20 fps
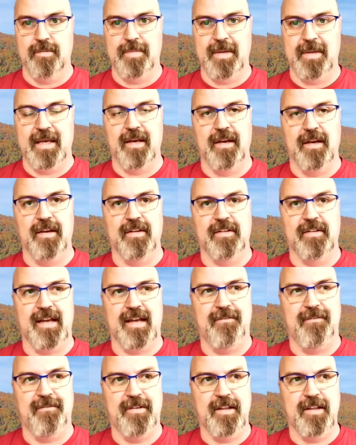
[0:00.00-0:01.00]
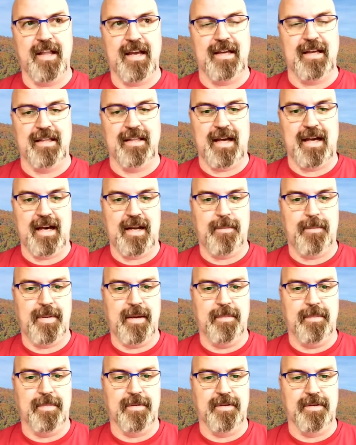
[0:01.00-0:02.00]
because I feel like a lot of
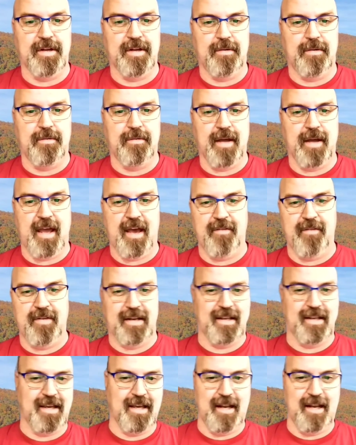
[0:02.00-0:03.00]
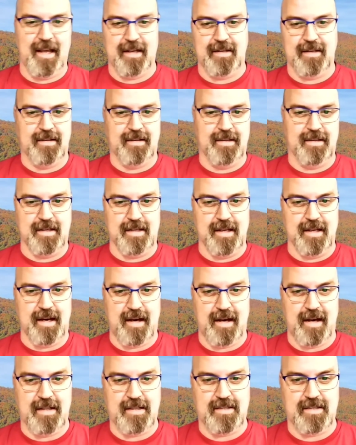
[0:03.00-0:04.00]
people haven't connected the
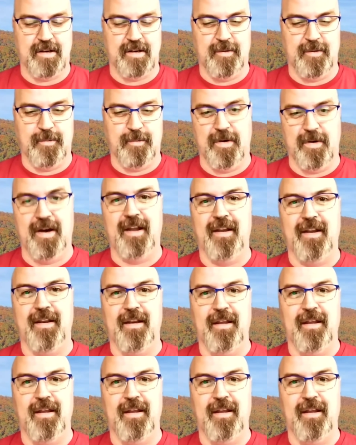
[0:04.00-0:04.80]
dots on what